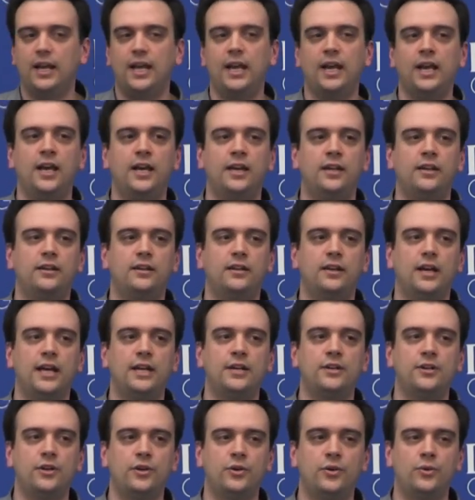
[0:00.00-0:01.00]
and
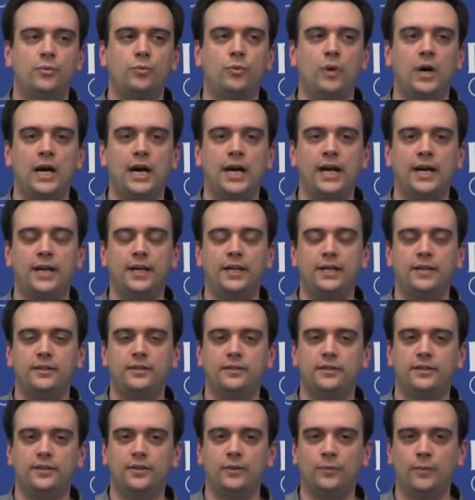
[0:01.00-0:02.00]
I know why
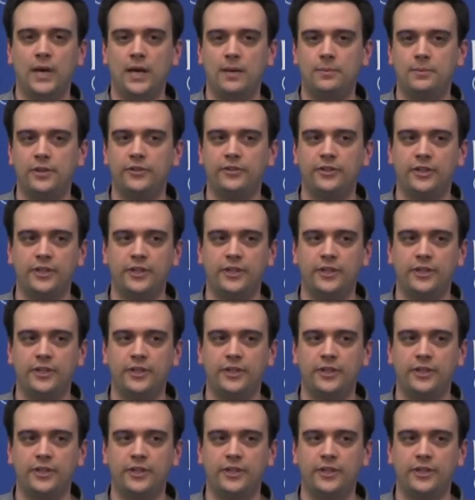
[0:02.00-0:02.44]
the web